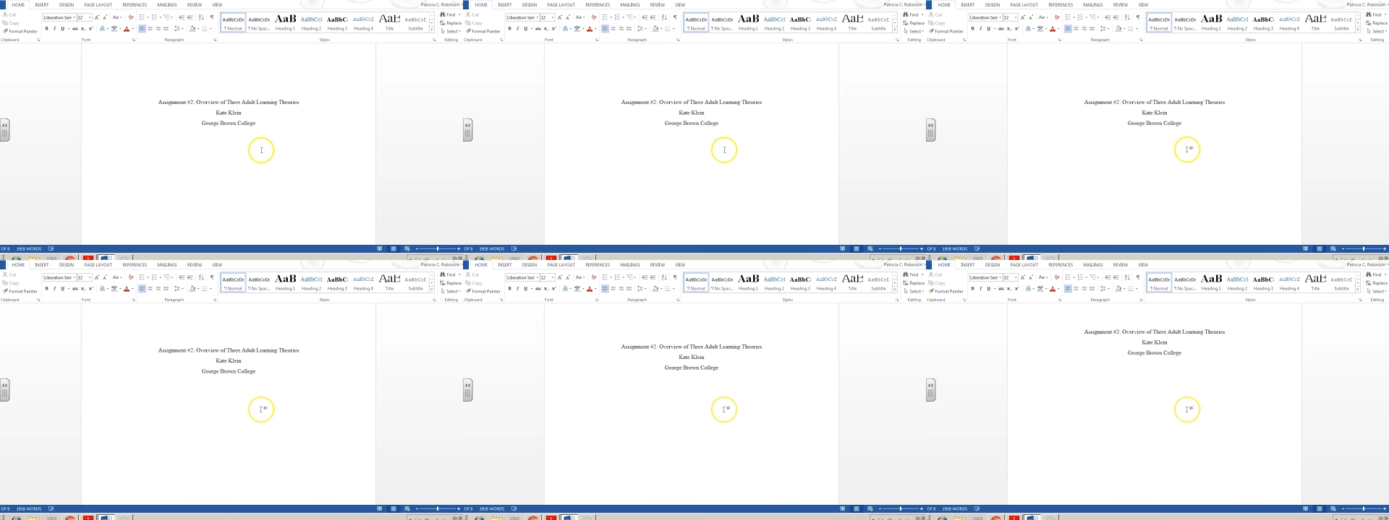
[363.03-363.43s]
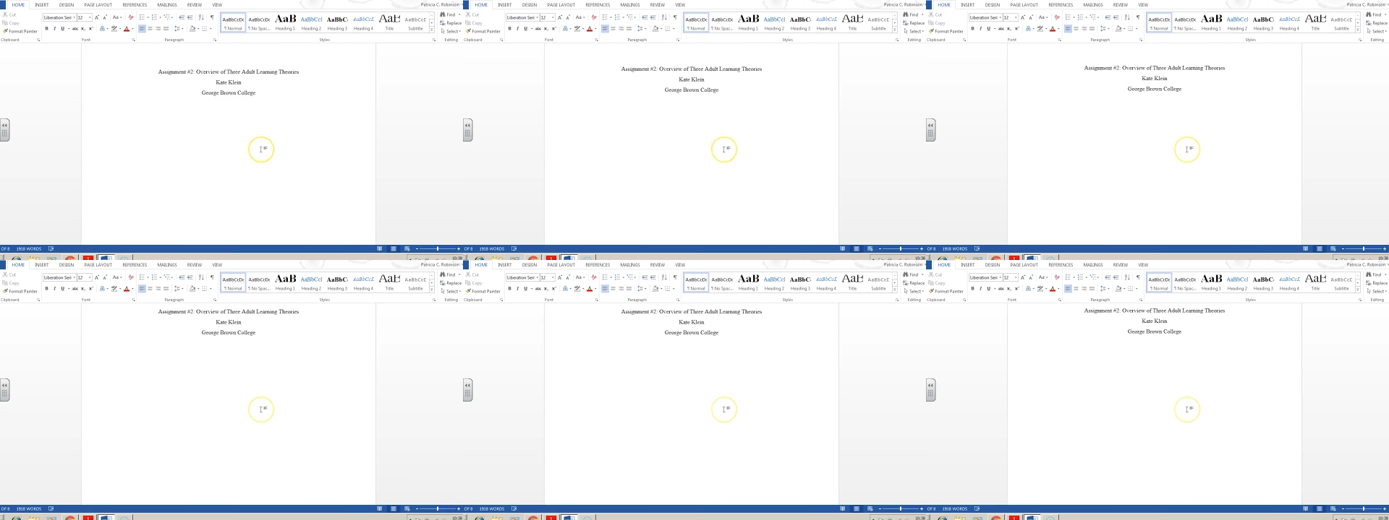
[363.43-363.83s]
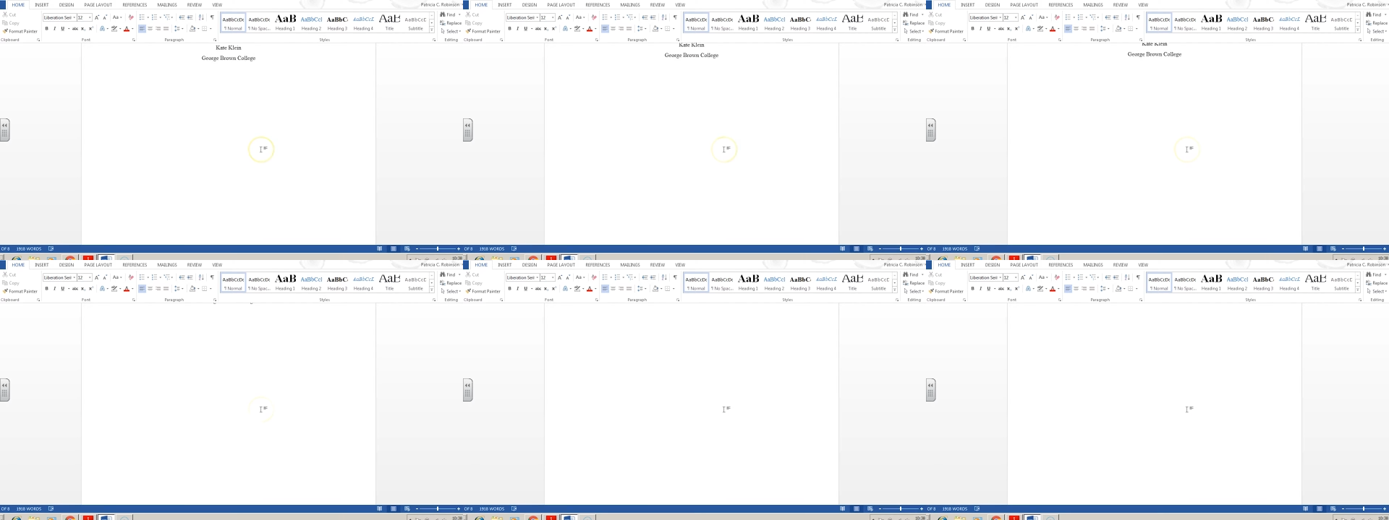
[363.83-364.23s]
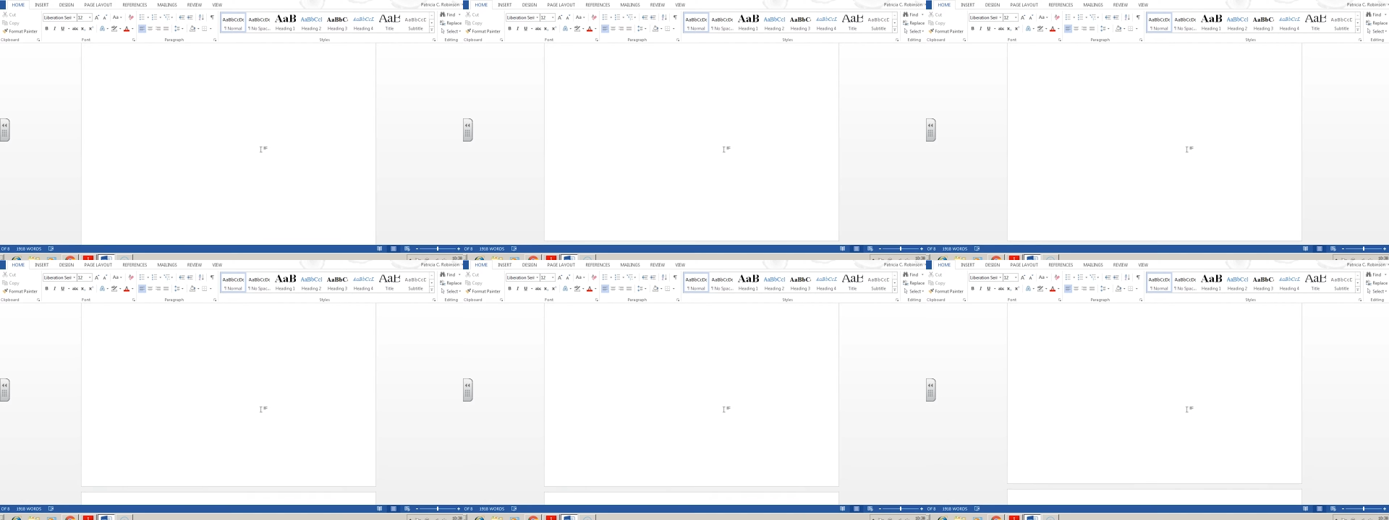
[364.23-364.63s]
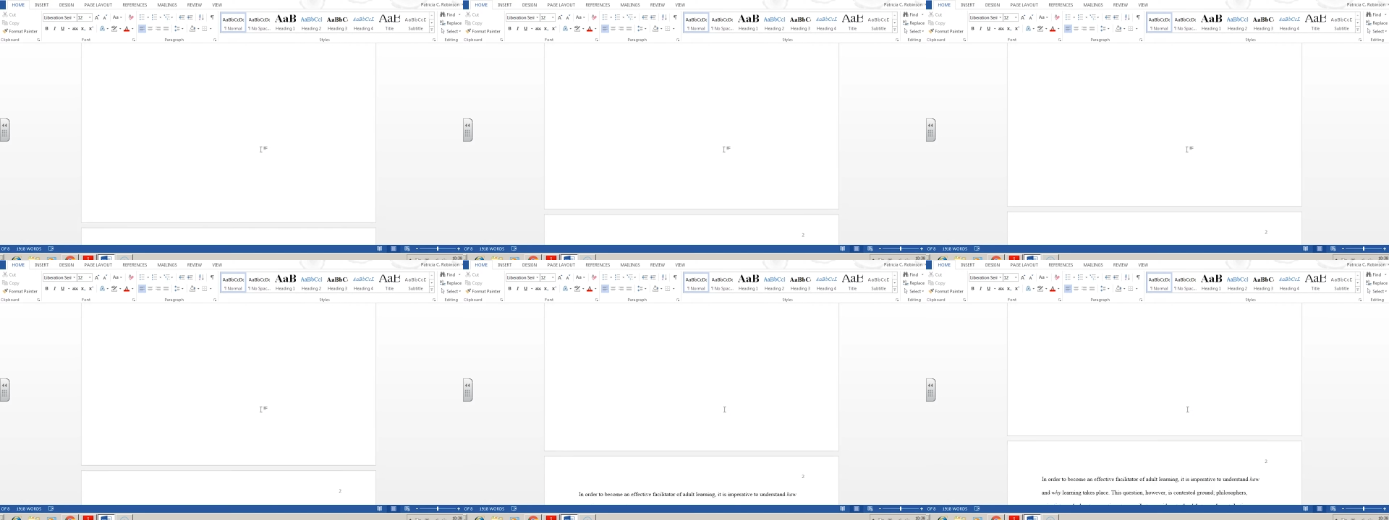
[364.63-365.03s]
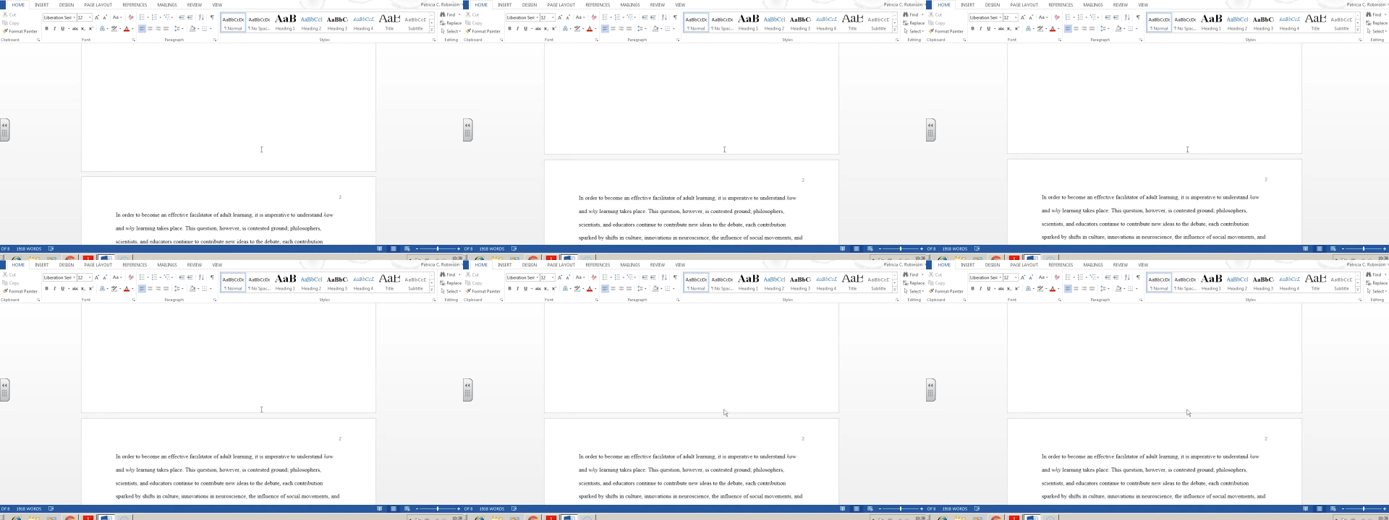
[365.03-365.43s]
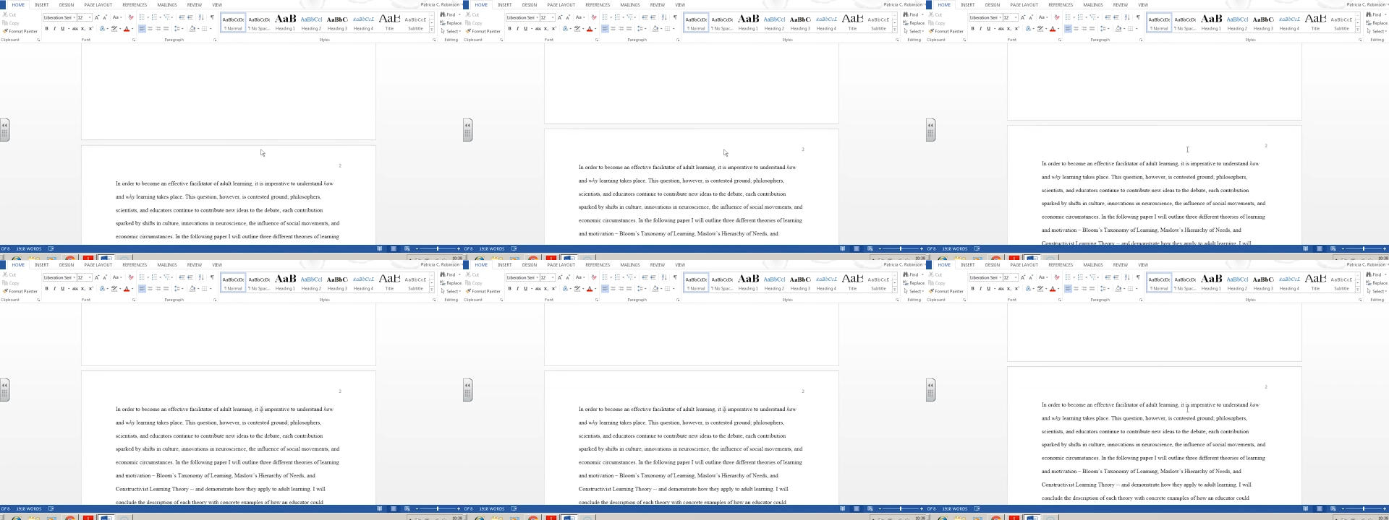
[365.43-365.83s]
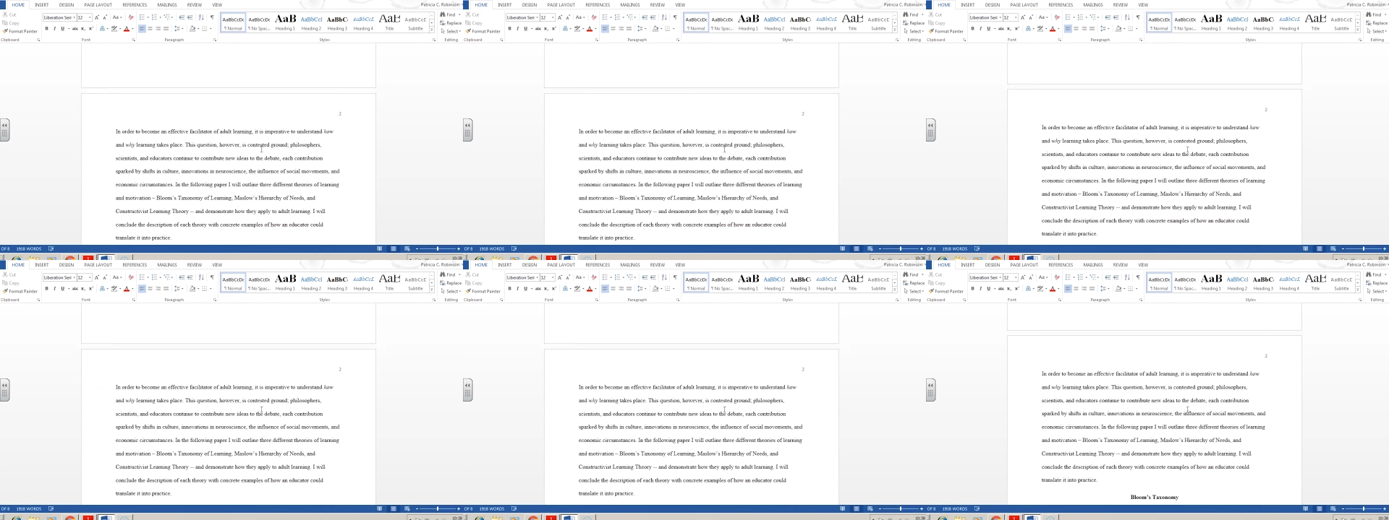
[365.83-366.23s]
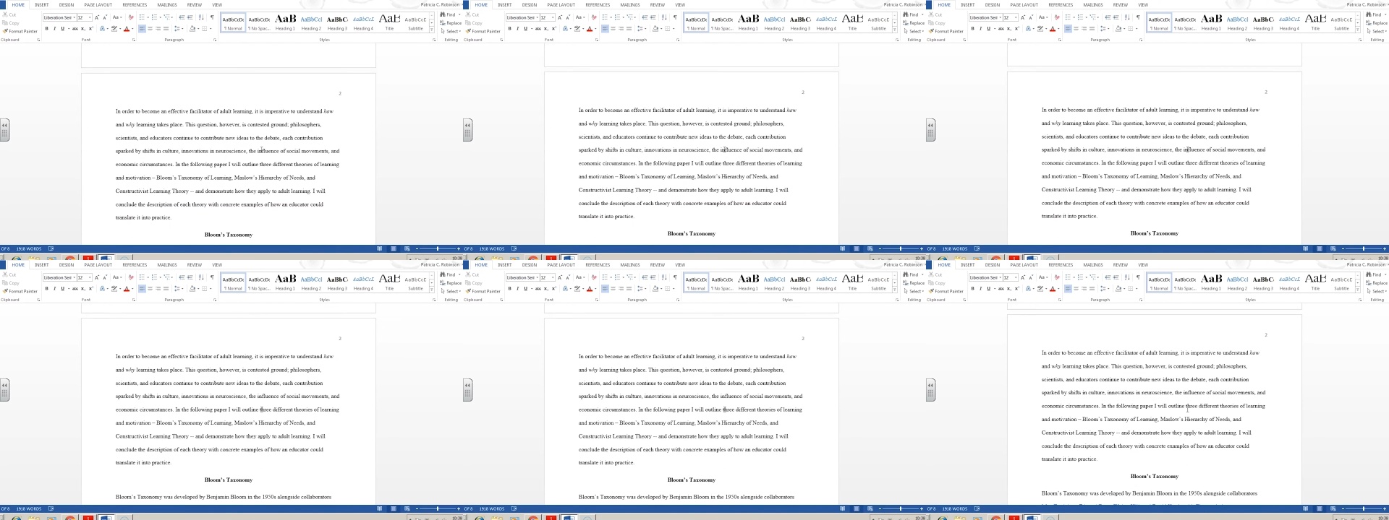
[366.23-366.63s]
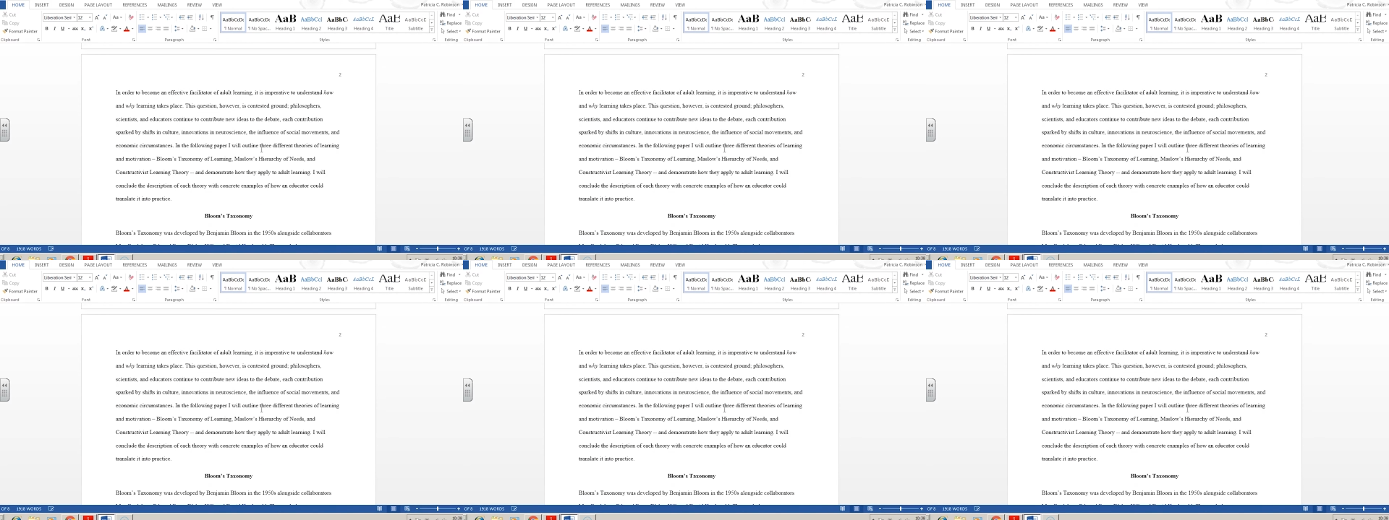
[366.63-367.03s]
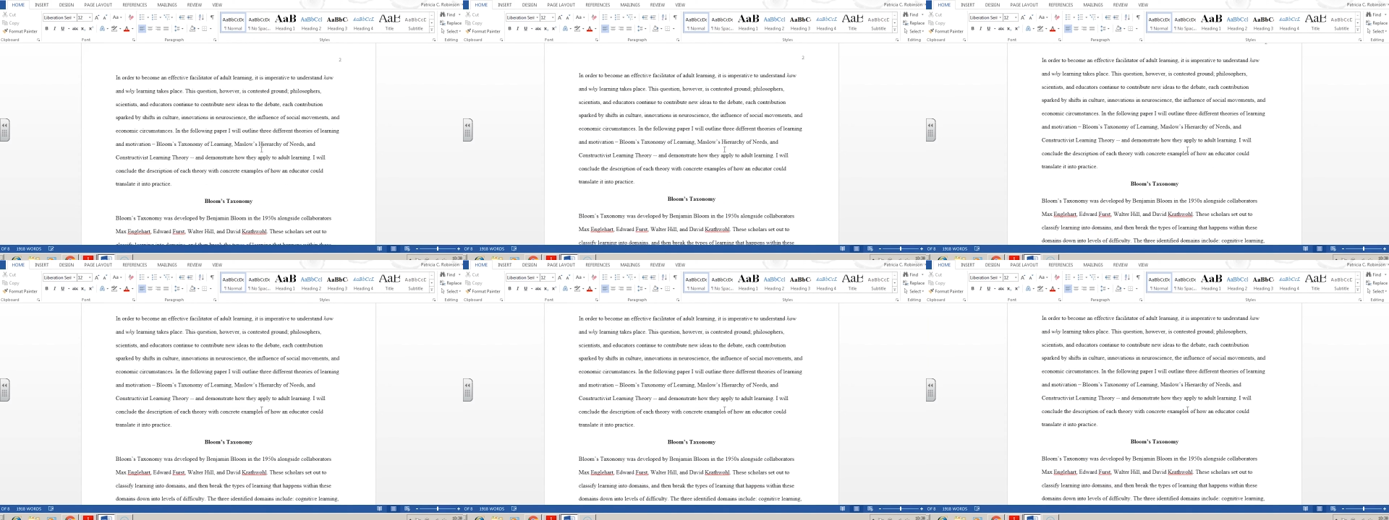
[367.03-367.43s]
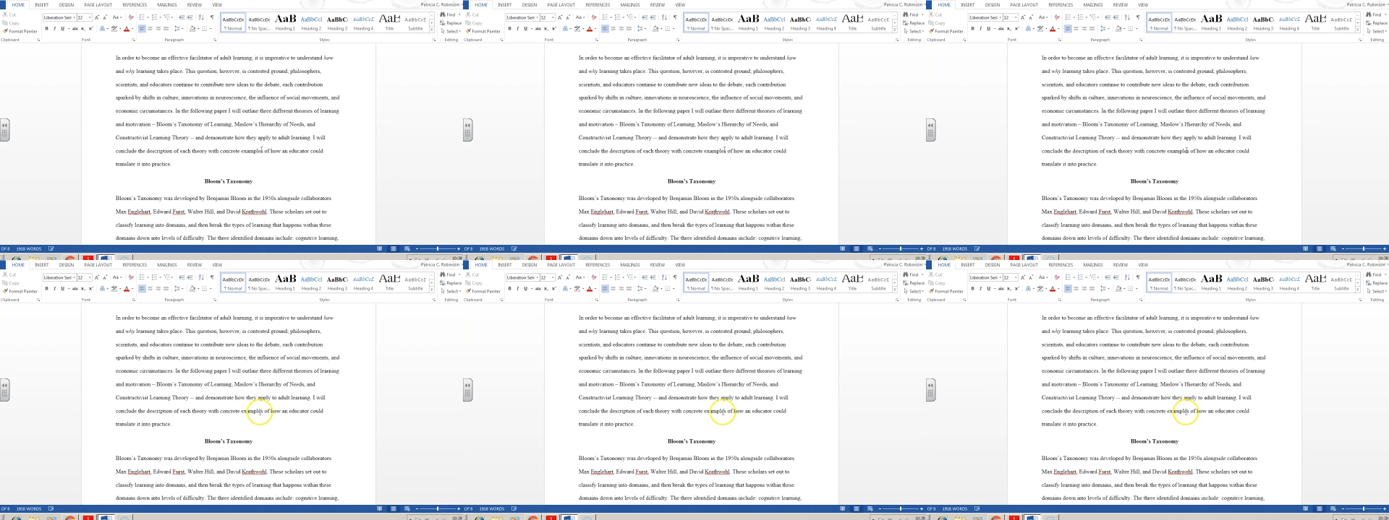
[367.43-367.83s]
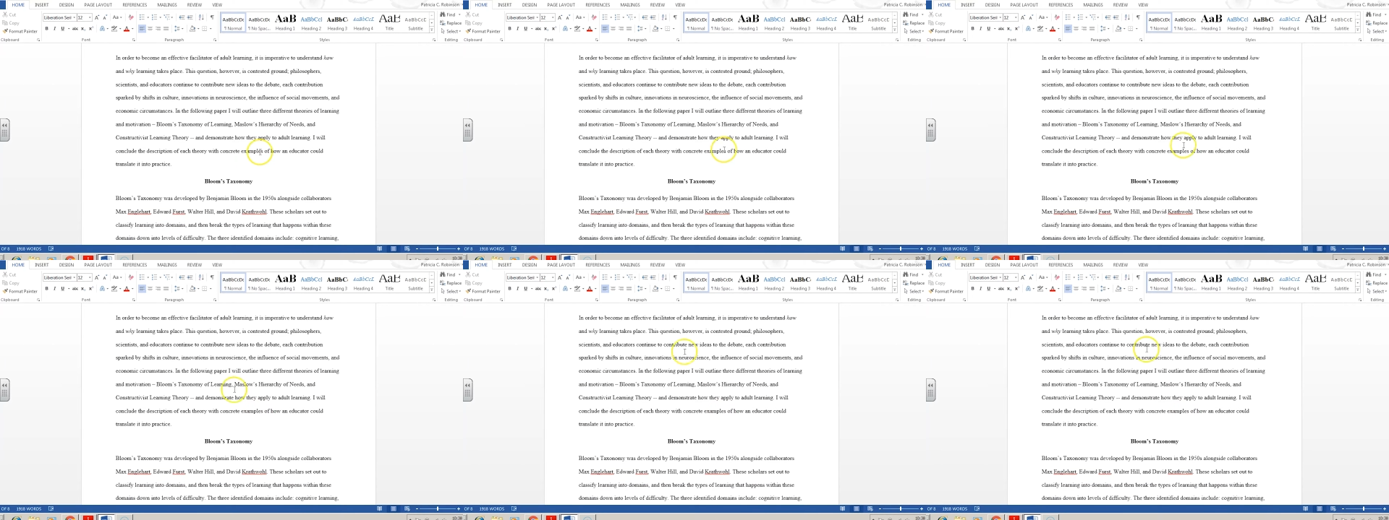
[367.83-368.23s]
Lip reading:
Nobody's mouth can be seen.